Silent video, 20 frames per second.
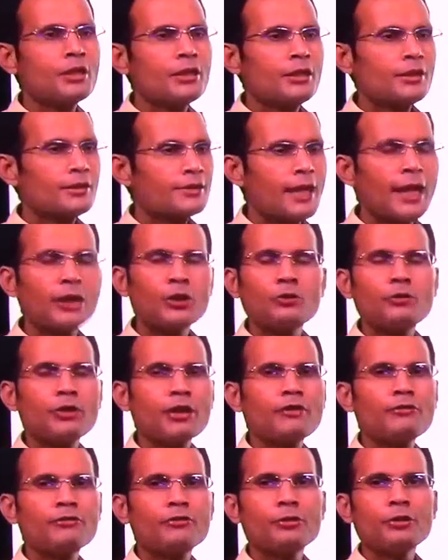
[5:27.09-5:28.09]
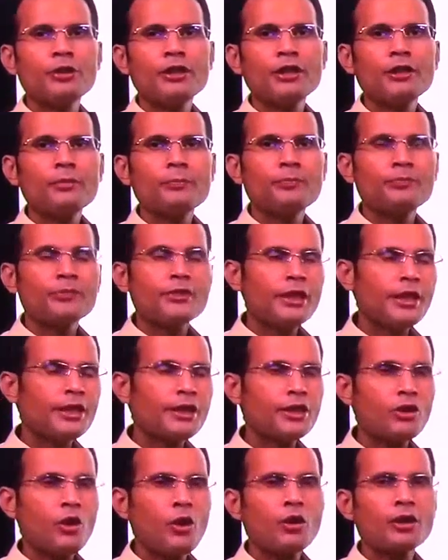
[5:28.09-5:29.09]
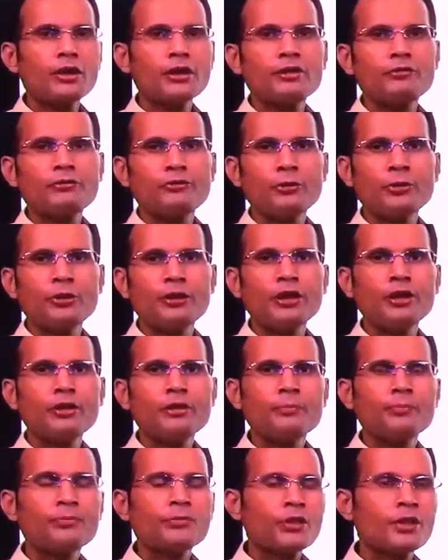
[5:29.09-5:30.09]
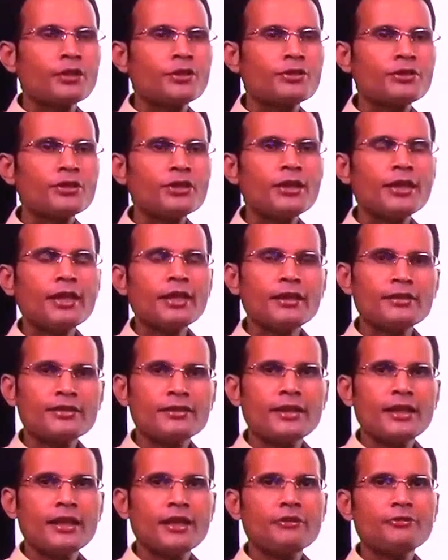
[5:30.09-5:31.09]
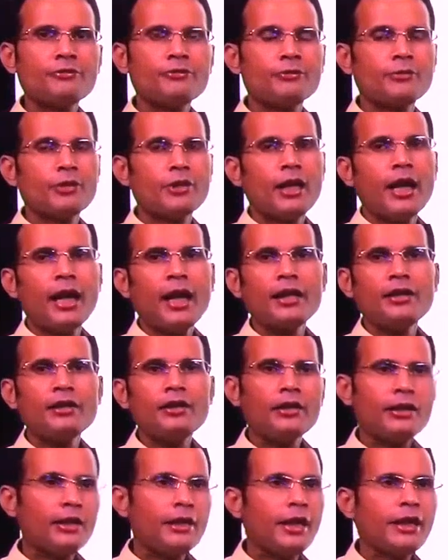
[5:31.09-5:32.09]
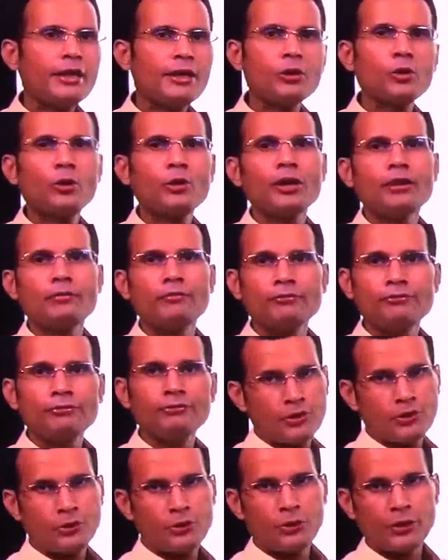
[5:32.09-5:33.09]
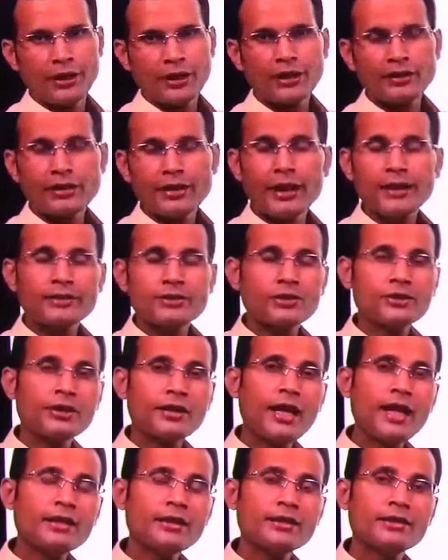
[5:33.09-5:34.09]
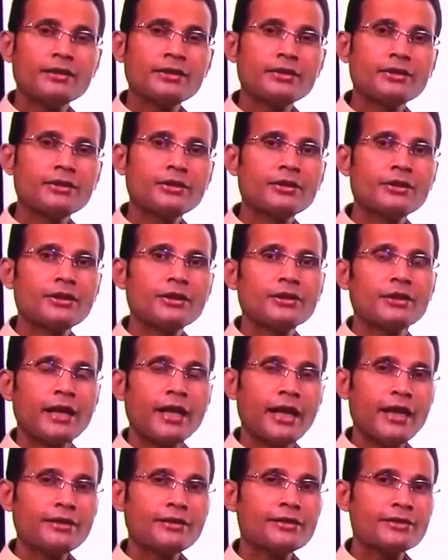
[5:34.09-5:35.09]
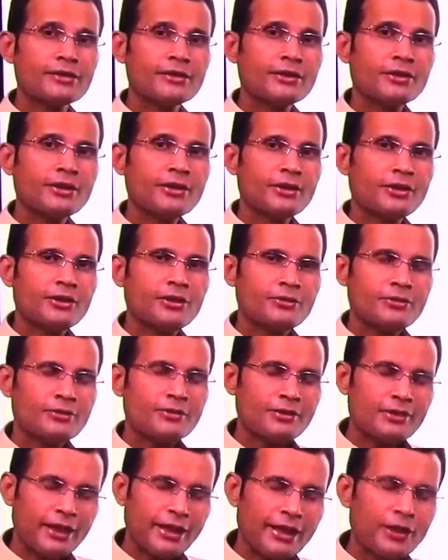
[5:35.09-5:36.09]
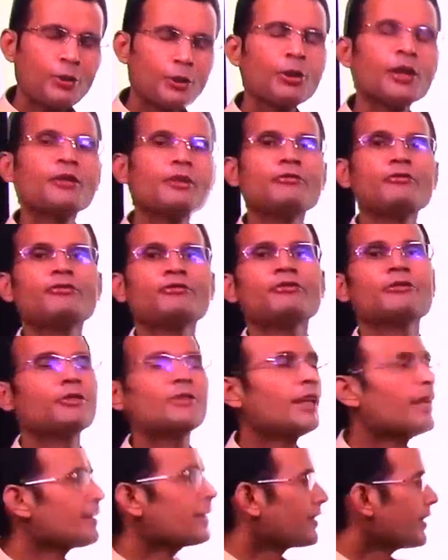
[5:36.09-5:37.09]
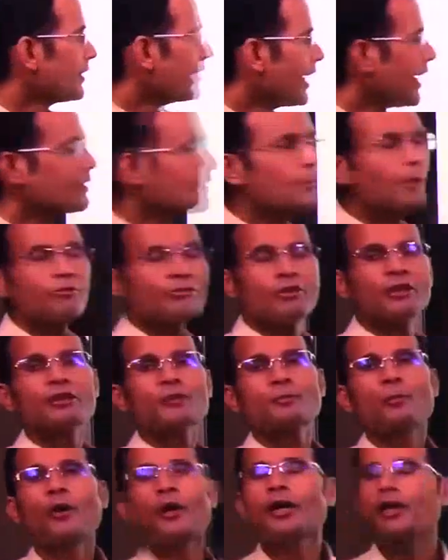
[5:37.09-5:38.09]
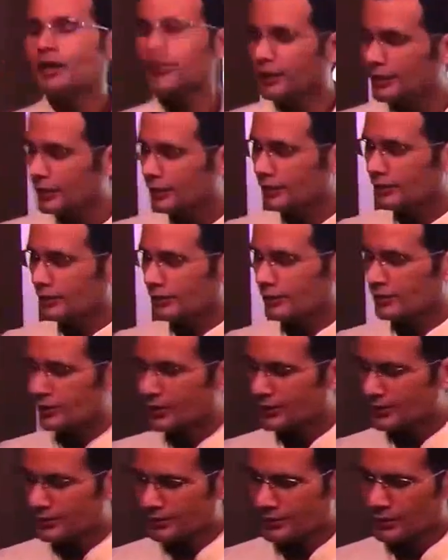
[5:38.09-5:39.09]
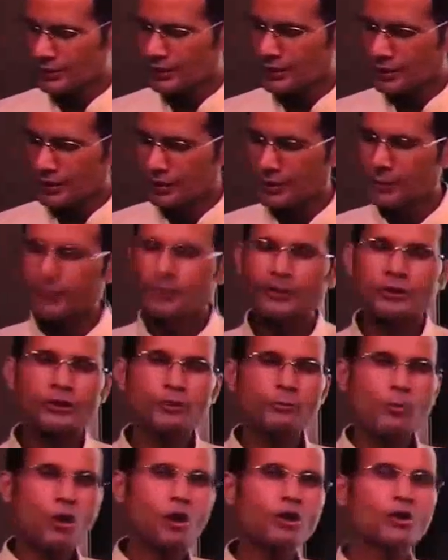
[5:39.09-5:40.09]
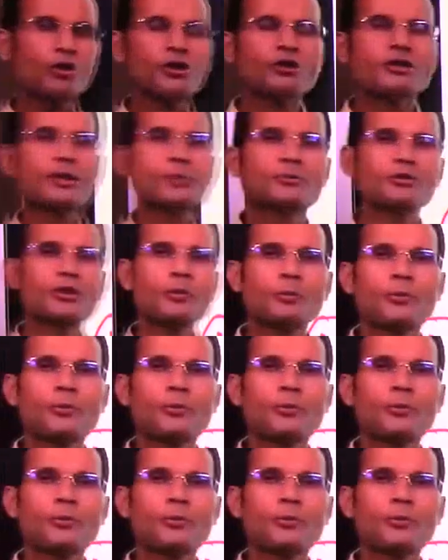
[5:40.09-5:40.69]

synovial fluid, intraocular fluid, CSF, and endolymph. You're taking the guess on that? The guess? Endolymph. Yes, that's my first point. Just a small conceptual